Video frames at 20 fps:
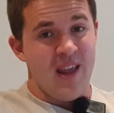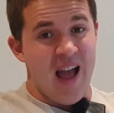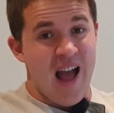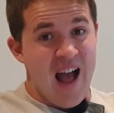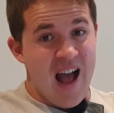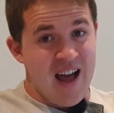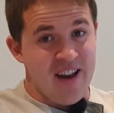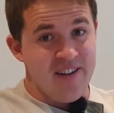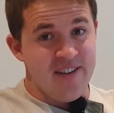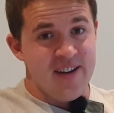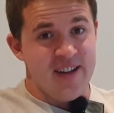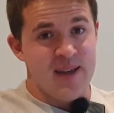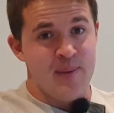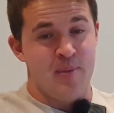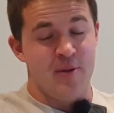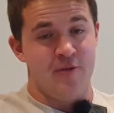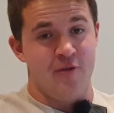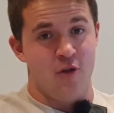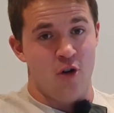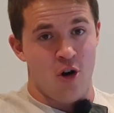And he
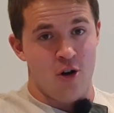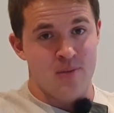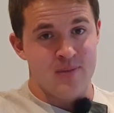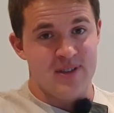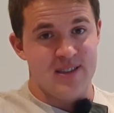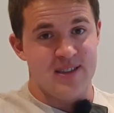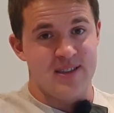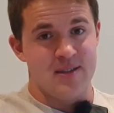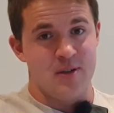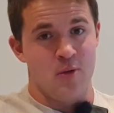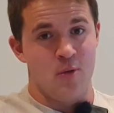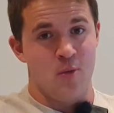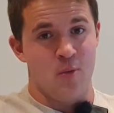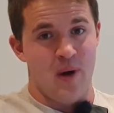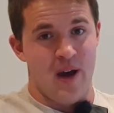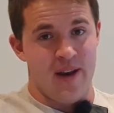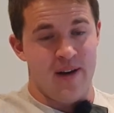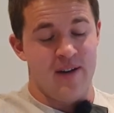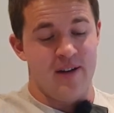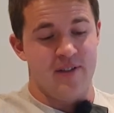performs
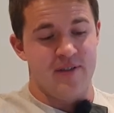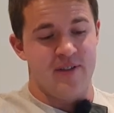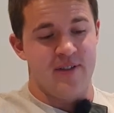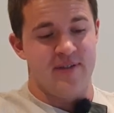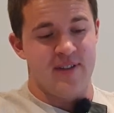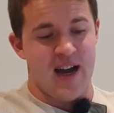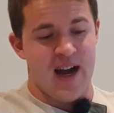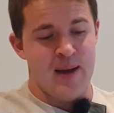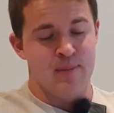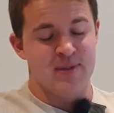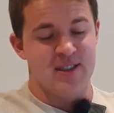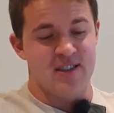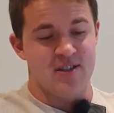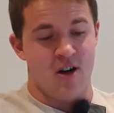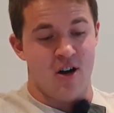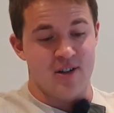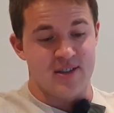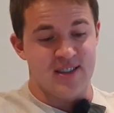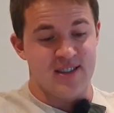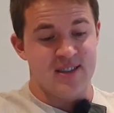when the time
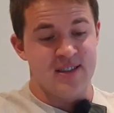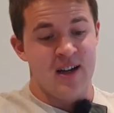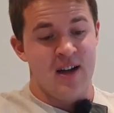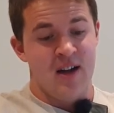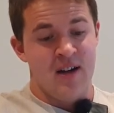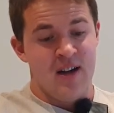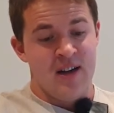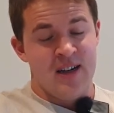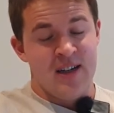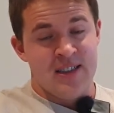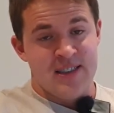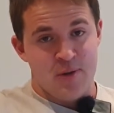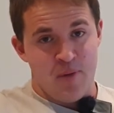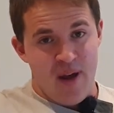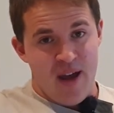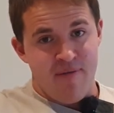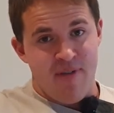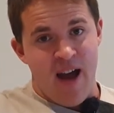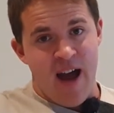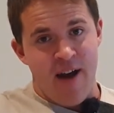starts. So
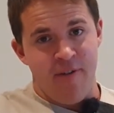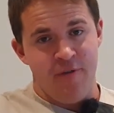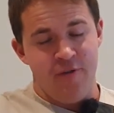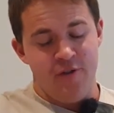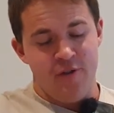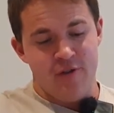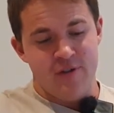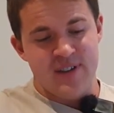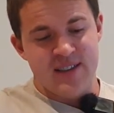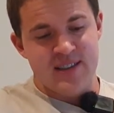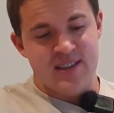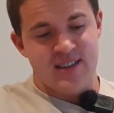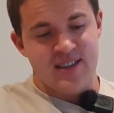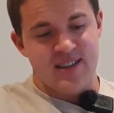we have Hafthor in